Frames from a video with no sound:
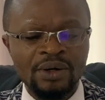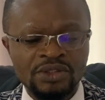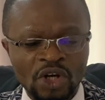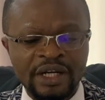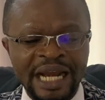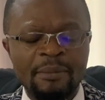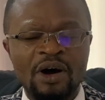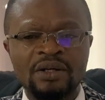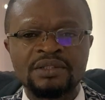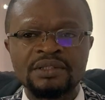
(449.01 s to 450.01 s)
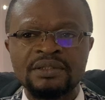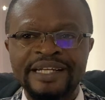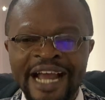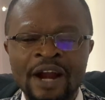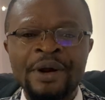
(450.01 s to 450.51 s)
talking about
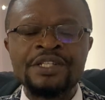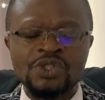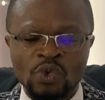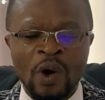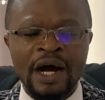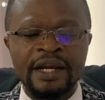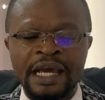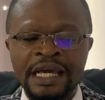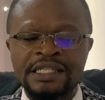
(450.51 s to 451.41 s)
current squad,